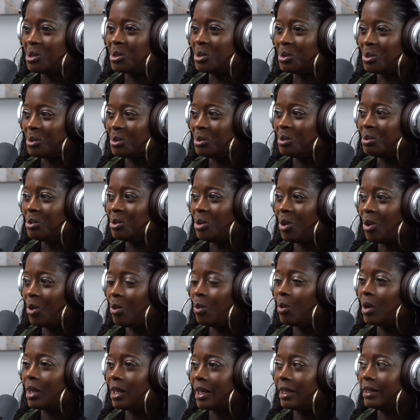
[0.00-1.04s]
to know
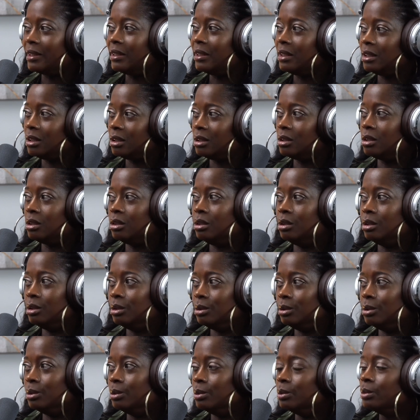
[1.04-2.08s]
what I needed to
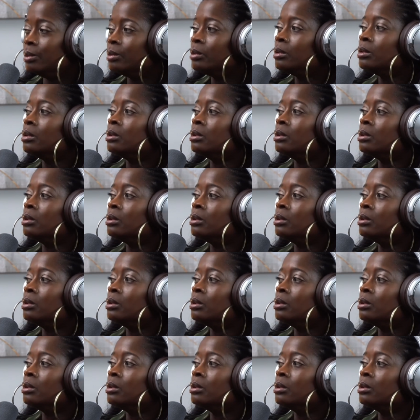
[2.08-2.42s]
do